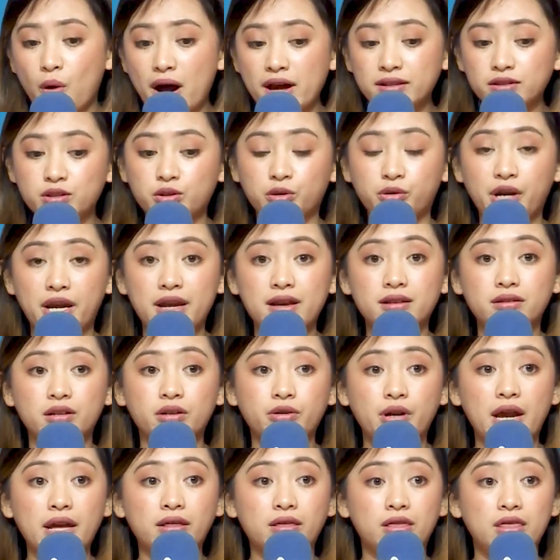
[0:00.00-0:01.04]
want to
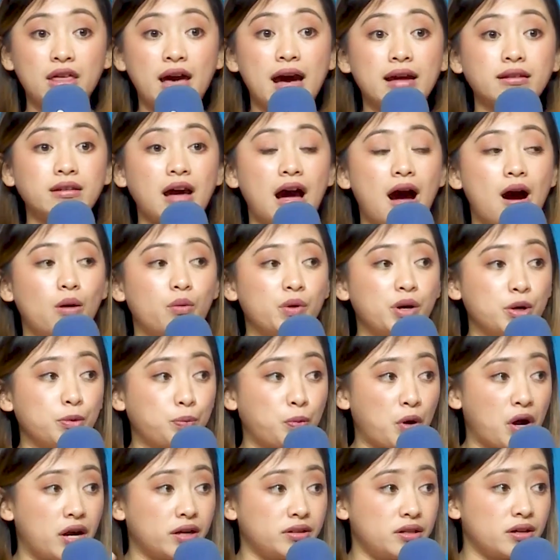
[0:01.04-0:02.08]
reiterate that our
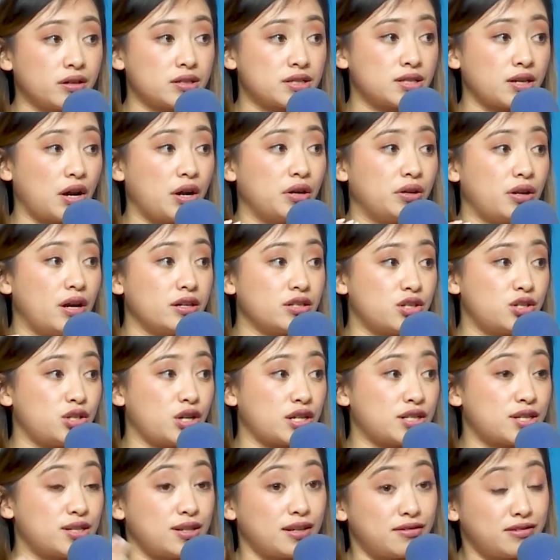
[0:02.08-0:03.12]
products are not
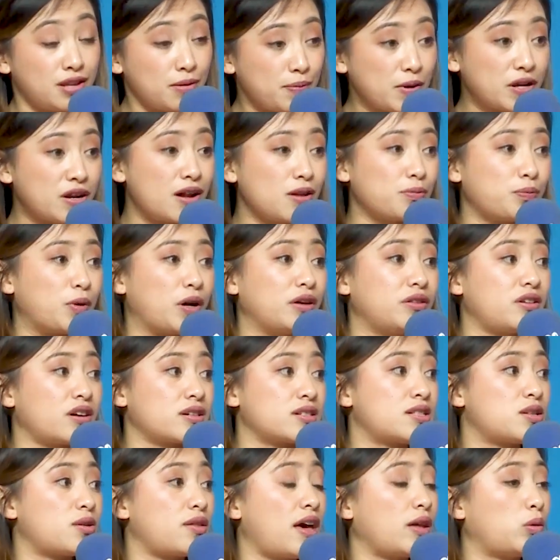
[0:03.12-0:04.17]
just the typical
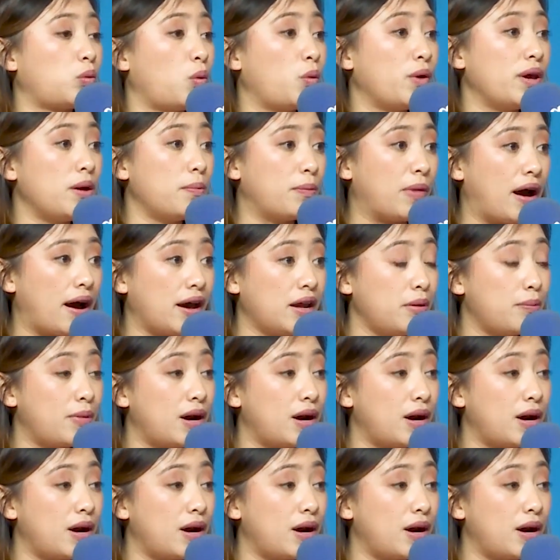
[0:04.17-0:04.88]
products that we buy,